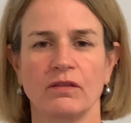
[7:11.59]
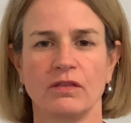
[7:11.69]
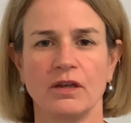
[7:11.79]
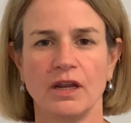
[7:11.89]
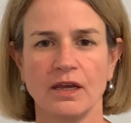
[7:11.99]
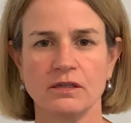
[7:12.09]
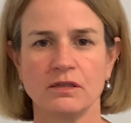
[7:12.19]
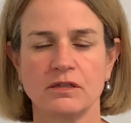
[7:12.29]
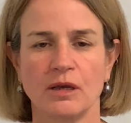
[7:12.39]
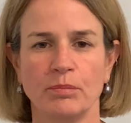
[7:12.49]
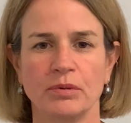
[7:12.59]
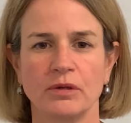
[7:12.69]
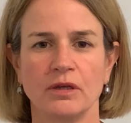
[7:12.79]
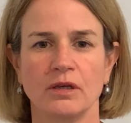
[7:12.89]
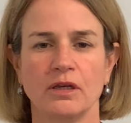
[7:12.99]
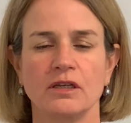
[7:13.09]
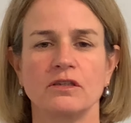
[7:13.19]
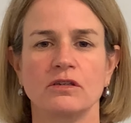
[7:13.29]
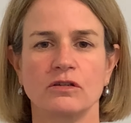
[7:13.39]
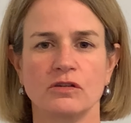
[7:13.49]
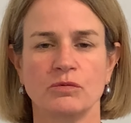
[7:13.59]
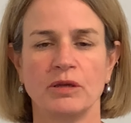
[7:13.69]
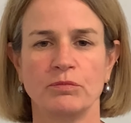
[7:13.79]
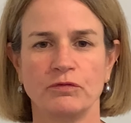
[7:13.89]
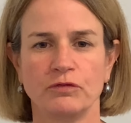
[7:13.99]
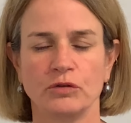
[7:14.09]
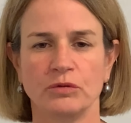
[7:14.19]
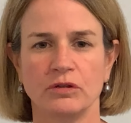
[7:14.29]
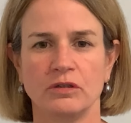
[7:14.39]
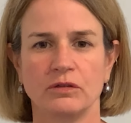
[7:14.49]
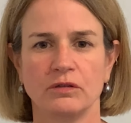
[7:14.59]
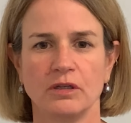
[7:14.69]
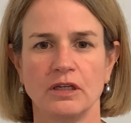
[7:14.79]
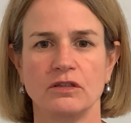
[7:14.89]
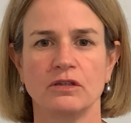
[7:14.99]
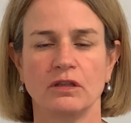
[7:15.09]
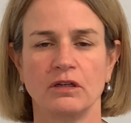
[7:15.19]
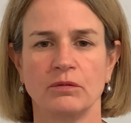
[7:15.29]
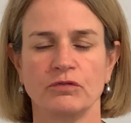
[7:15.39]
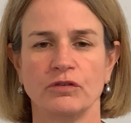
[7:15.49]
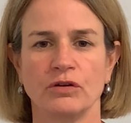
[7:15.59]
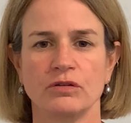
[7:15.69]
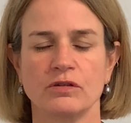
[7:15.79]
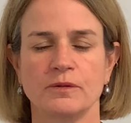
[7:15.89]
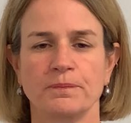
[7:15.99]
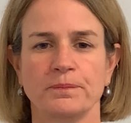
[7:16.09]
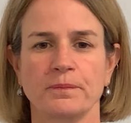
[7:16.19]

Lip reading: The next step is to sweep fluid into the lymph nodes.